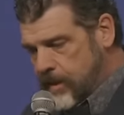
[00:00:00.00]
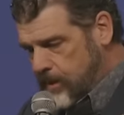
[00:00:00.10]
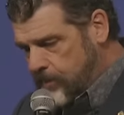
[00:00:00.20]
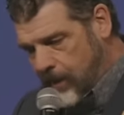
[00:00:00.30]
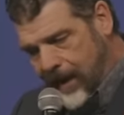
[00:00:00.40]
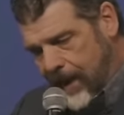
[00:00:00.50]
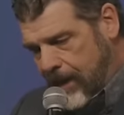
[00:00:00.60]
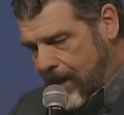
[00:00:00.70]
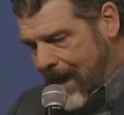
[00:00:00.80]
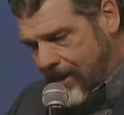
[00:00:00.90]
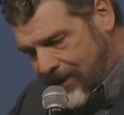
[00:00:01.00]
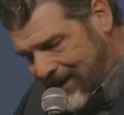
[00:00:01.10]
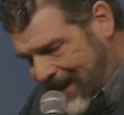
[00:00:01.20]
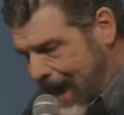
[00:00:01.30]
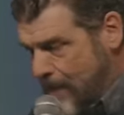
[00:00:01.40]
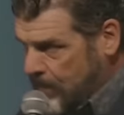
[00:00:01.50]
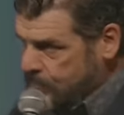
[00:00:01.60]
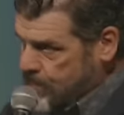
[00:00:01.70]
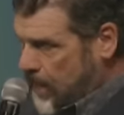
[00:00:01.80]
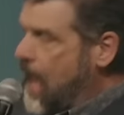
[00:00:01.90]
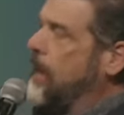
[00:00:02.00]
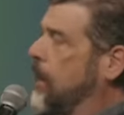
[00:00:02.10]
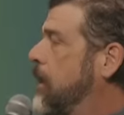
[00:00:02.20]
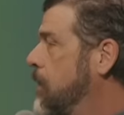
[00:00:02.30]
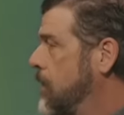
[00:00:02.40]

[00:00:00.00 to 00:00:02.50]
get their head out of the lap of Delilah.